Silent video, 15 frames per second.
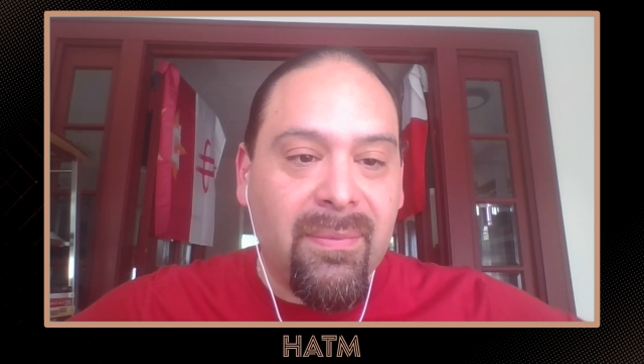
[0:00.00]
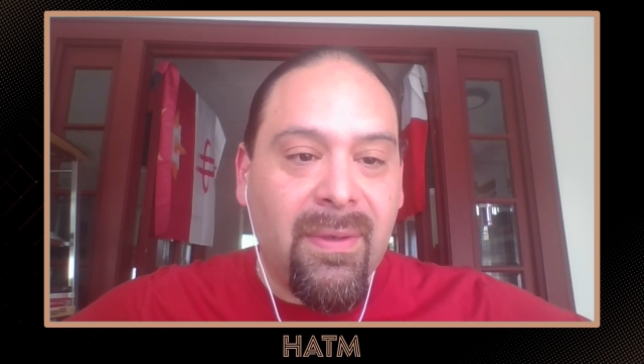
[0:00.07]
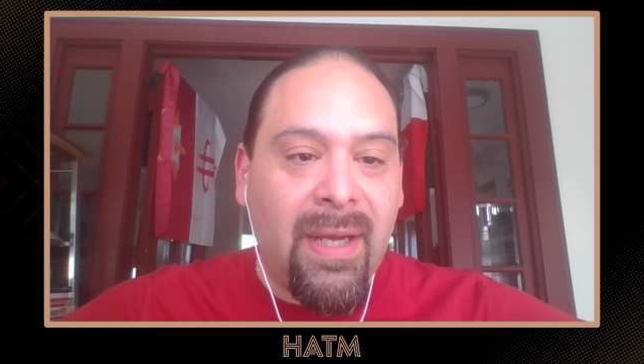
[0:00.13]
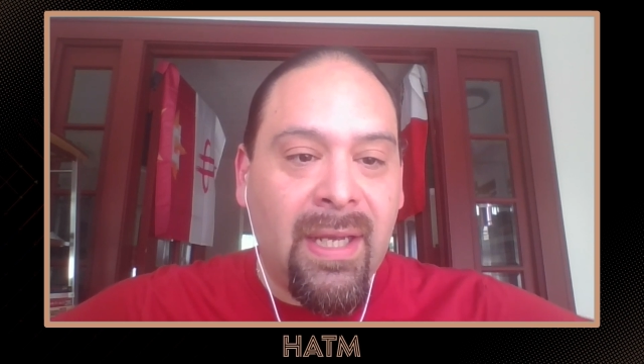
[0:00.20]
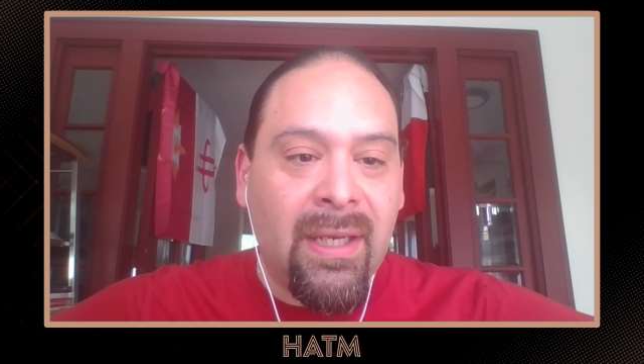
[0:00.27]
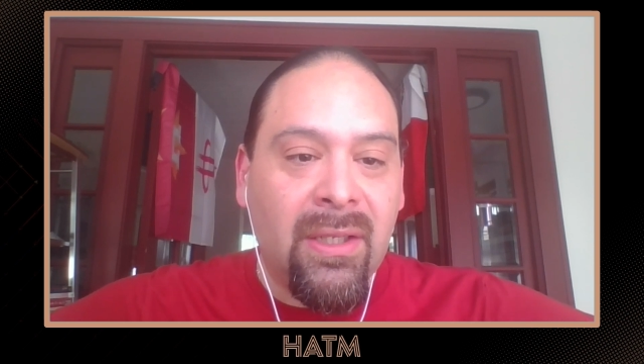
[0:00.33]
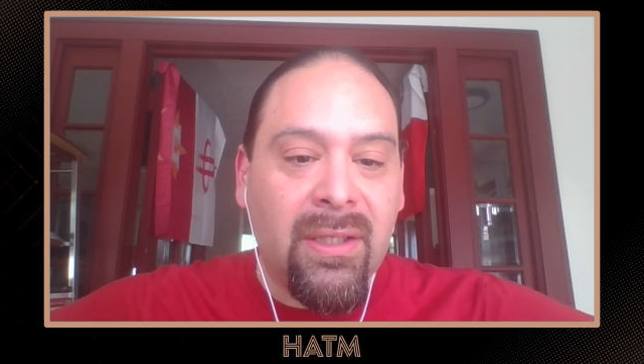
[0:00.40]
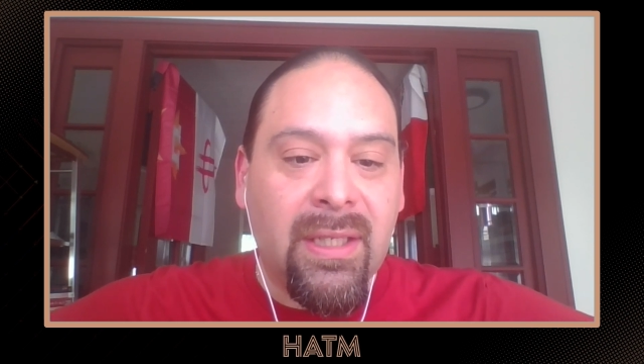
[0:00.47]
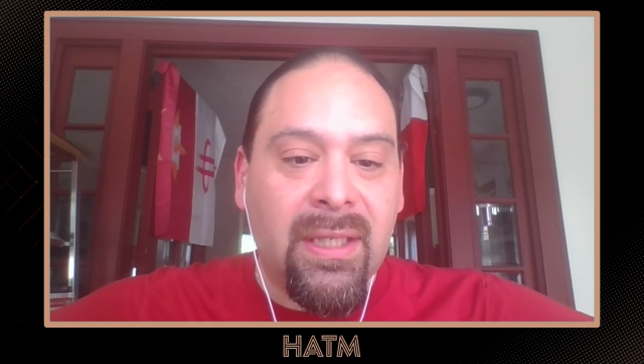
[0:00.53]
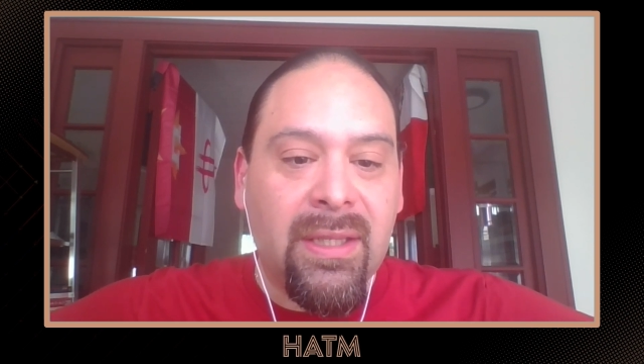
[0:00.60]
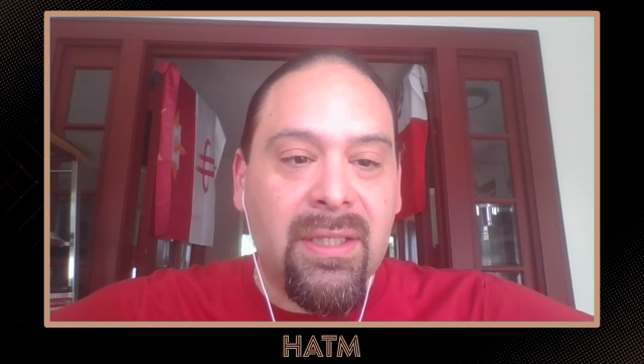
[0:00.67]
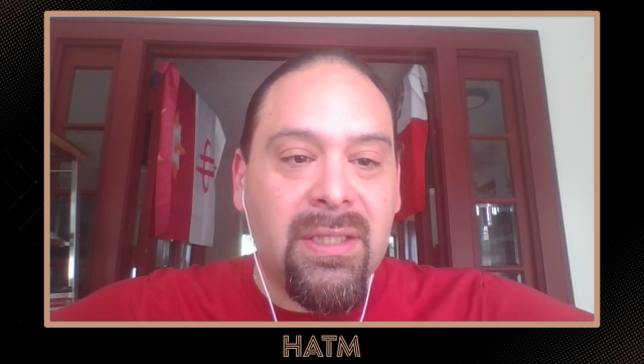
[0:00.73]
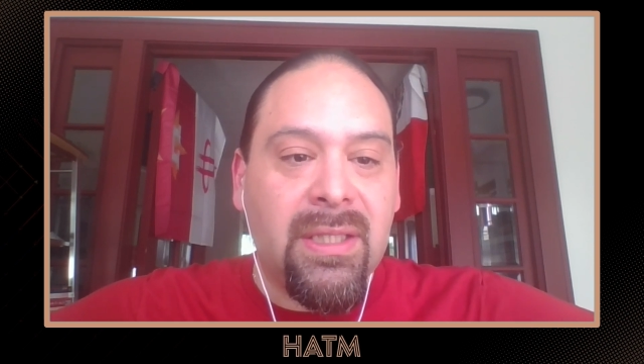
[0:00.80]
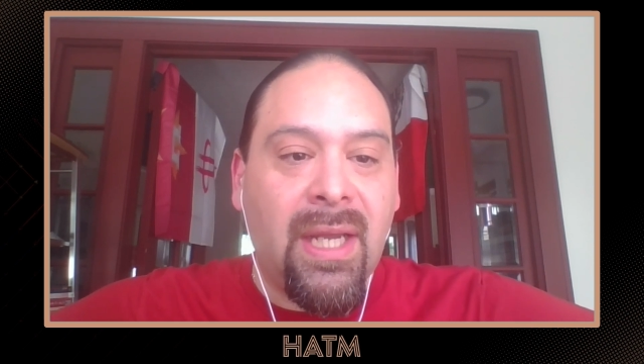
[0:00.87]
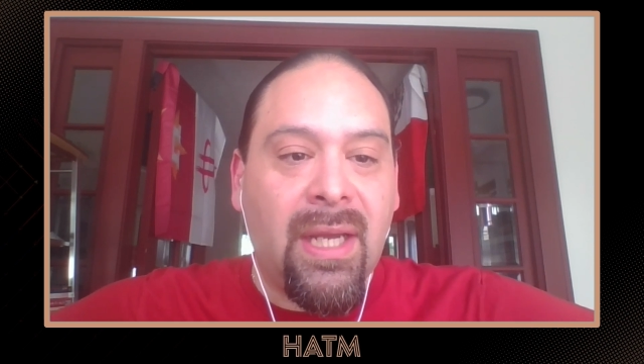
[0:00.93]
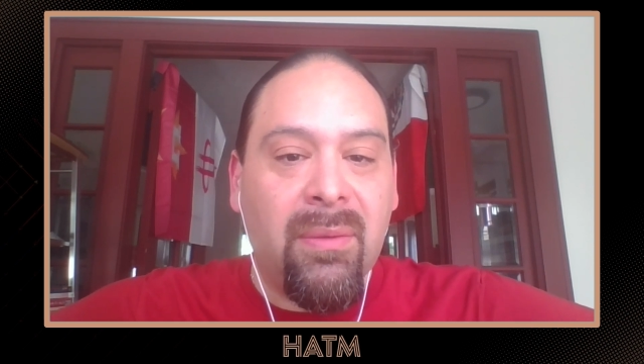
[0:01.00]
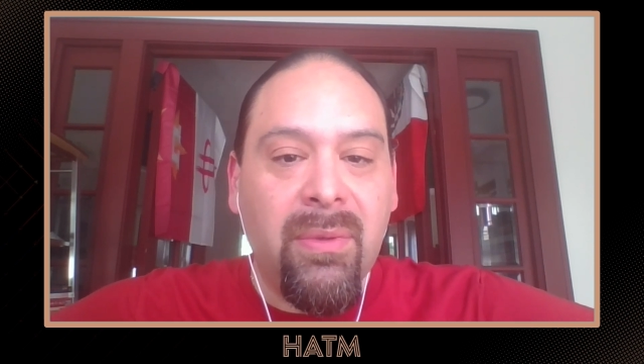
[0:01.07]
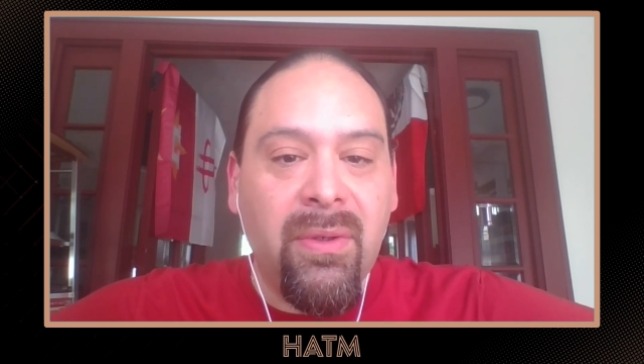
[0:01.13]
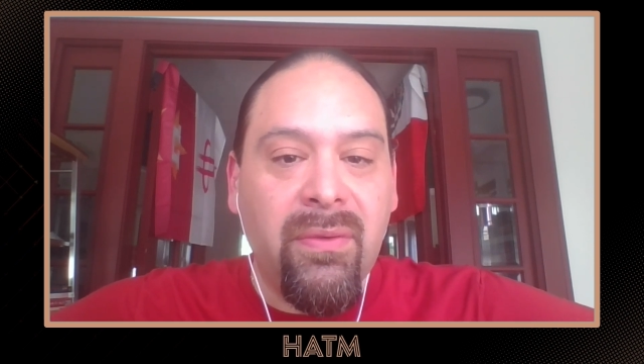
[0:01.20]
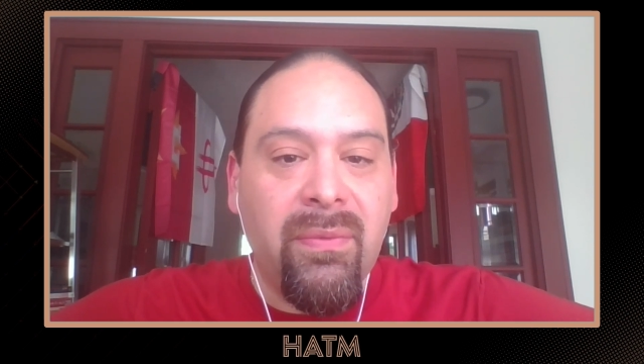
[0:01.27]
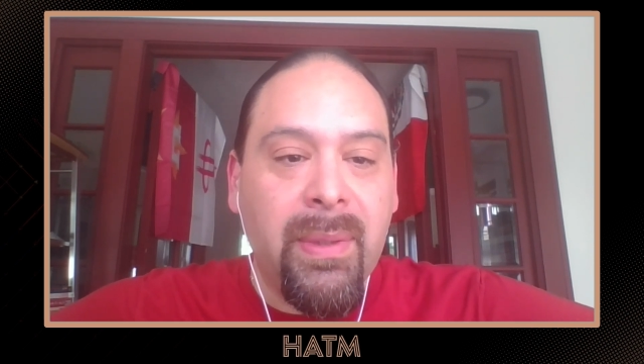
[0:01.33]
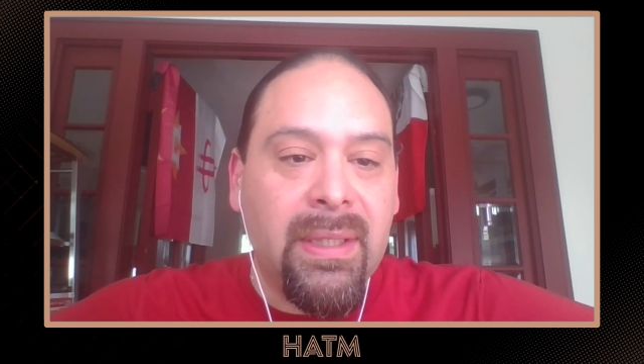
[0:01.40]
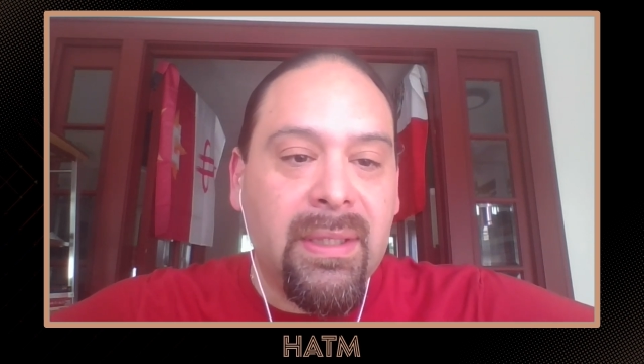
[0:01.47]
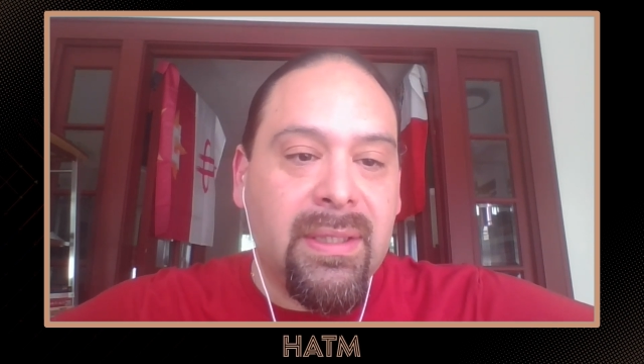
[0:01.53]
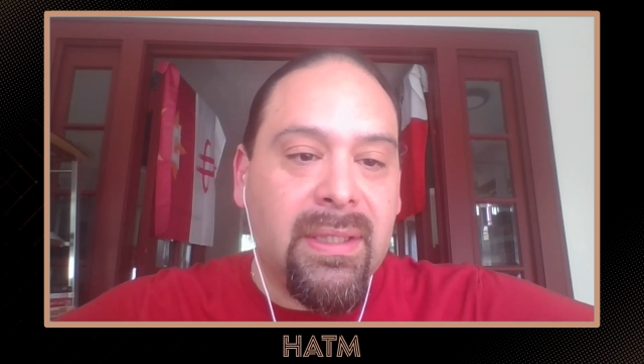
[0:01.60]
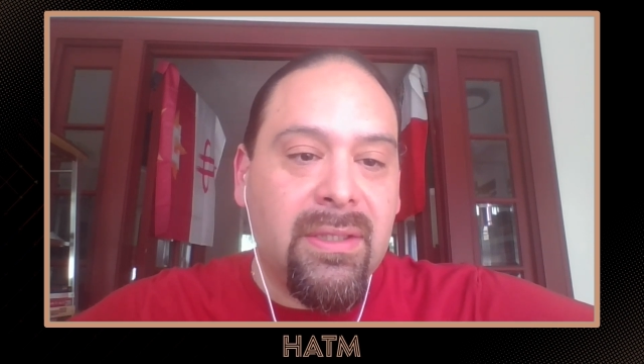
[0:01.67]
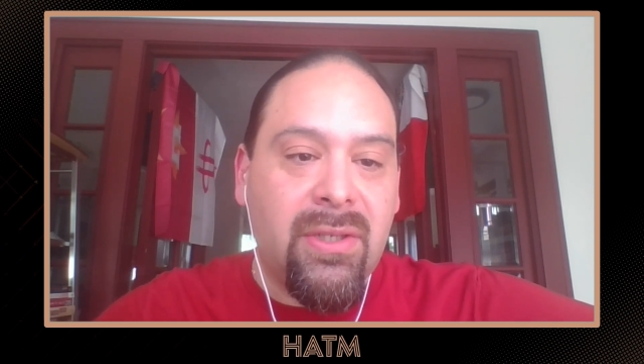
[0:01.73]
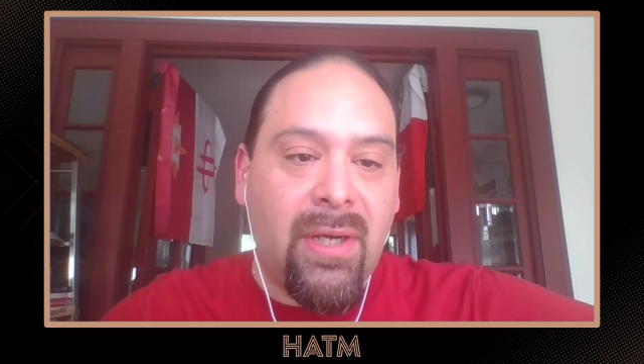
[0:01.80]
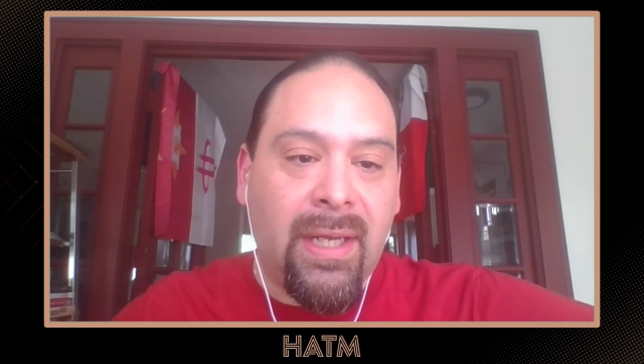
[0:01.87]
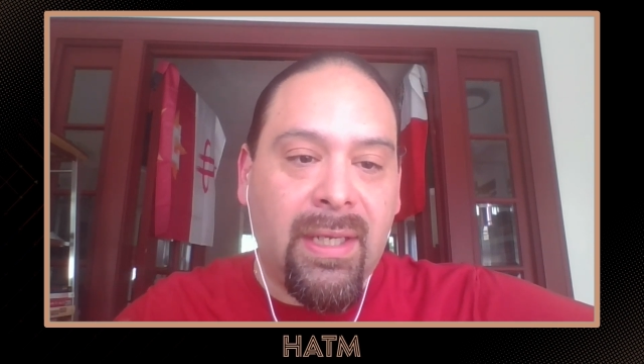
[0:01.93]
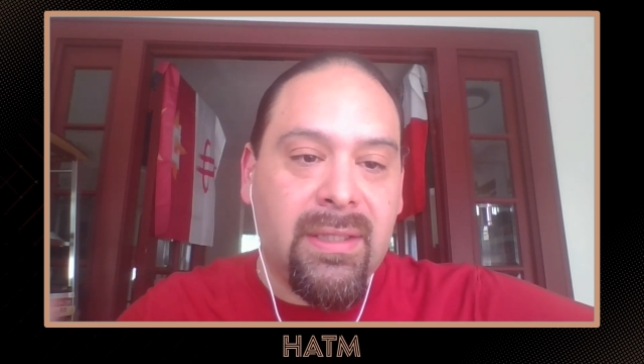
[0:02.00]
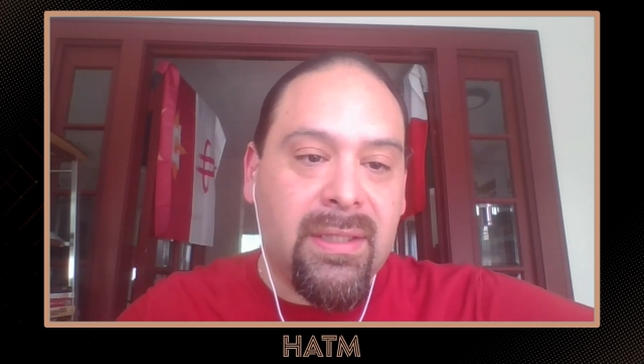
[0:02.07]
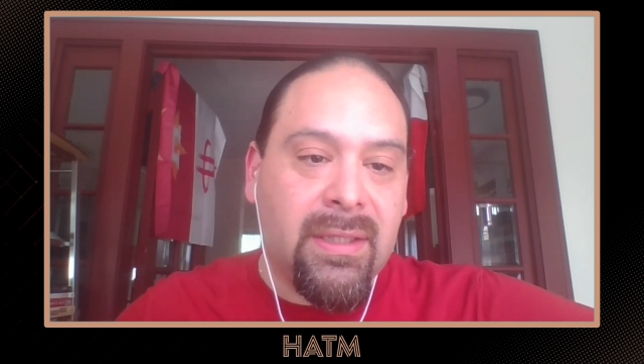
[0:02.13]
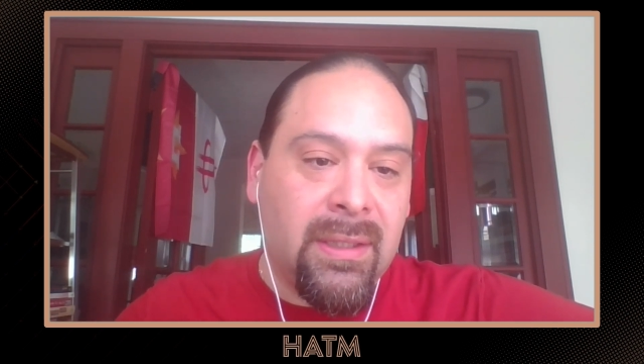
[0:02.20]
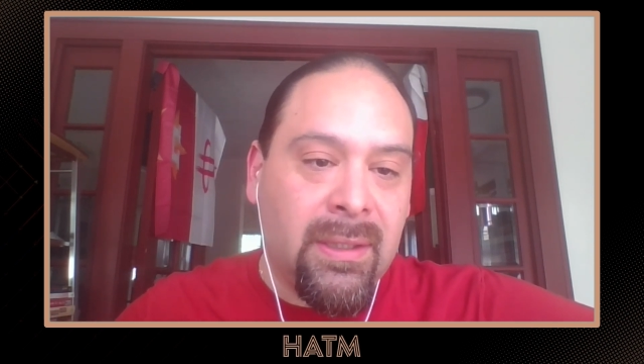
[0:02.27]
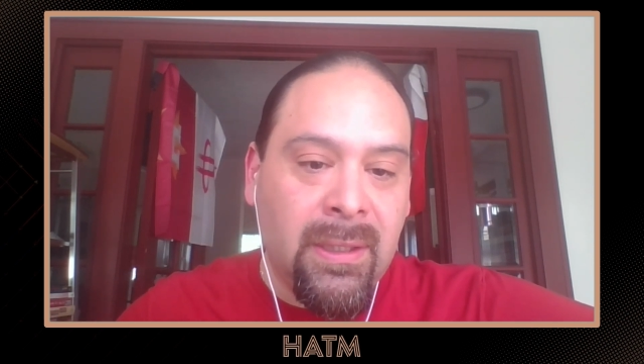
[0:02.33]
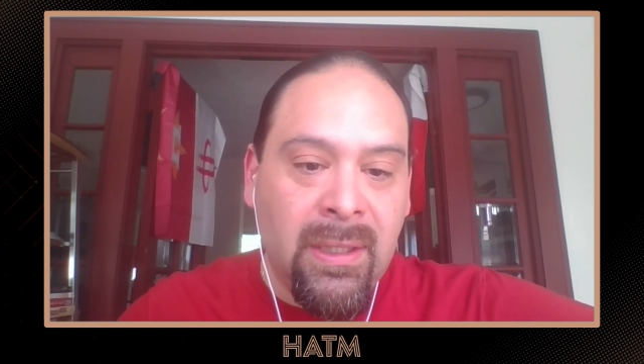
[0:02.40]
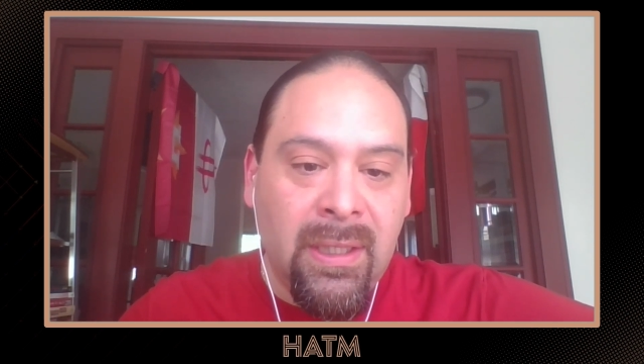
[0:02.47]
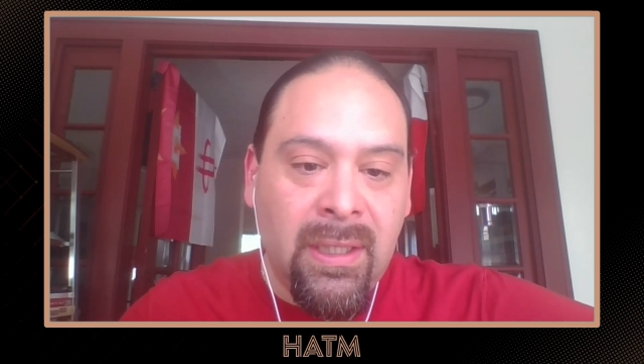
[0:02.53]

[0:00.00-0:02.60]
I look at the Chicano movement and trying to